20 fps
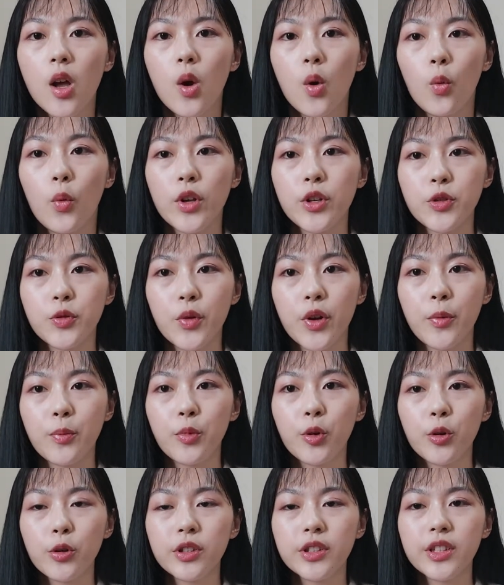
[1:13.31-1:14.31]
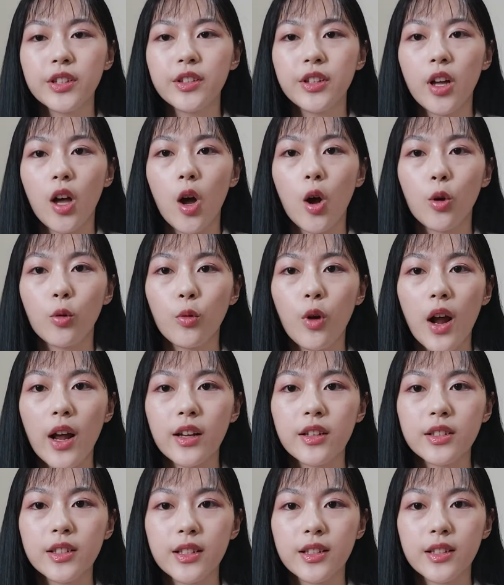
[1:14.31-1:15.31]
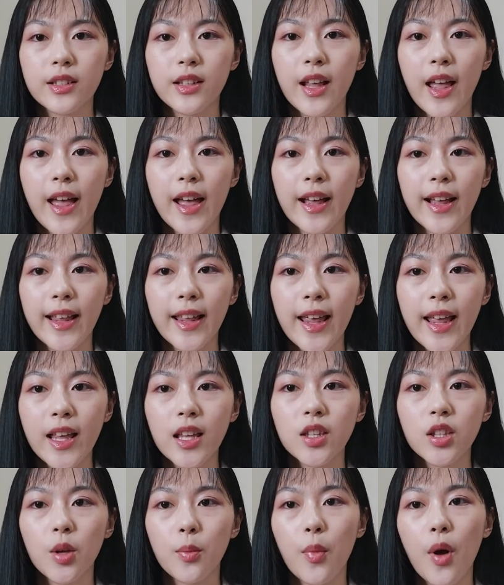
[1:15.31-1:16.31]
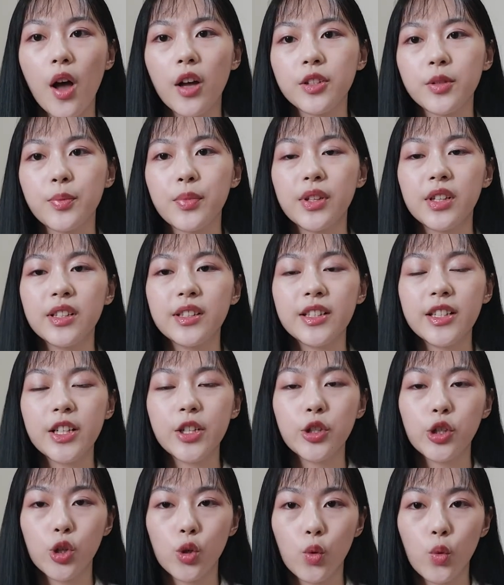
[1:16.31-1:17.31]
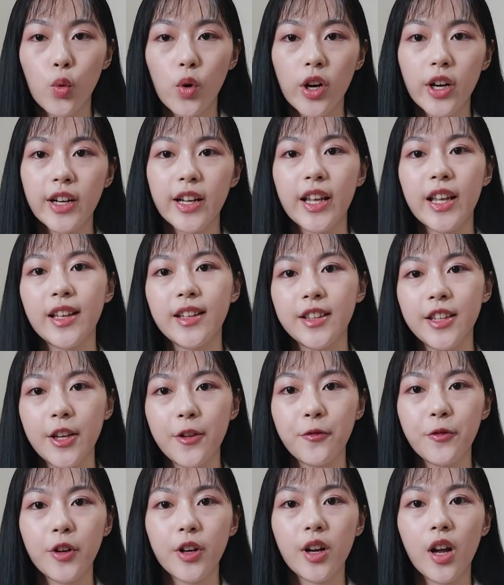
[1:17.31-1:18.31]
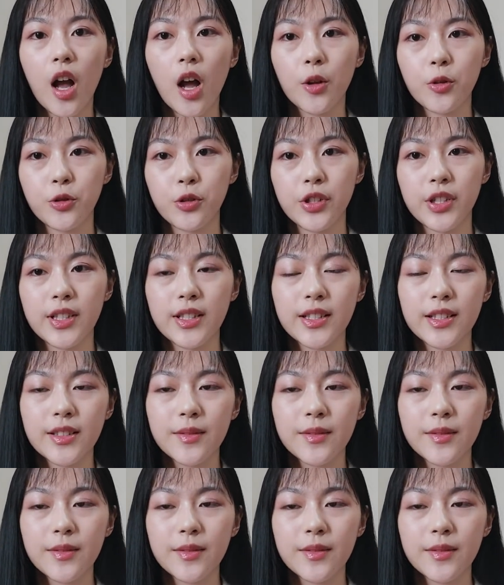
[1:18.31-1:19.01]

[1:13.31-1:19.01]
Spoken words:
which will broaden the horizon and gain the possibility to work in different countries